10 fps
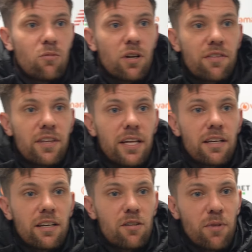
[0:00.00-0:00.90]
Well, I
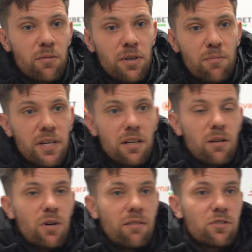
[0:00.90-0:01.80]
think at the moment, I mean,
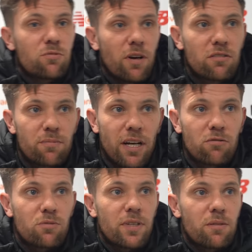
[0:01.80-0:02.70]
we haven't spoke about
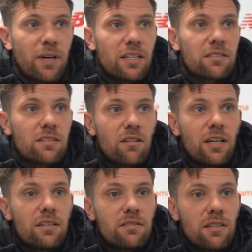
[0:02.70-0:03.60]
it, we'll speak about it
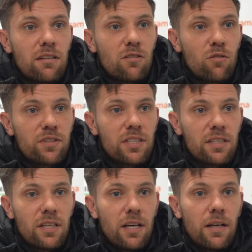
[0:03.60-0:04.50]
tonight, and
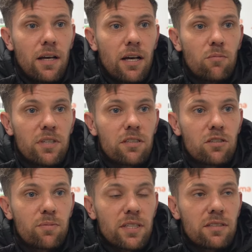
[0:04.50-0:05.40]
obviously we need
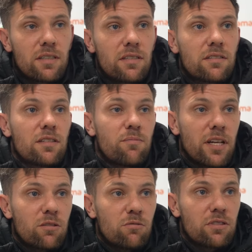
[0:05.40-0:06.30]
to speak to the
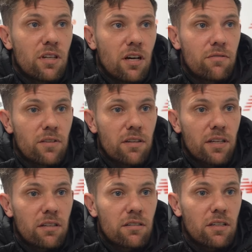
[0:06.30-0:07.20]
medical staff. I
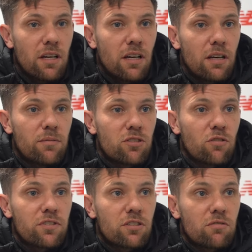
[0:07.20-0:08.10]
think it's
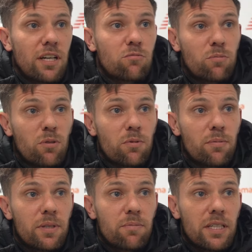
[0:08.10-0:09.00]
obvious Greg will
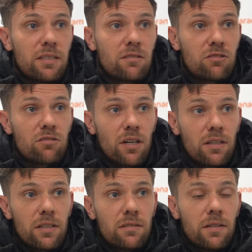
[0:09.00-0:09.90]
probably be
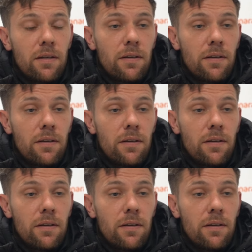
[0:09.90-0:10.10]
struggling.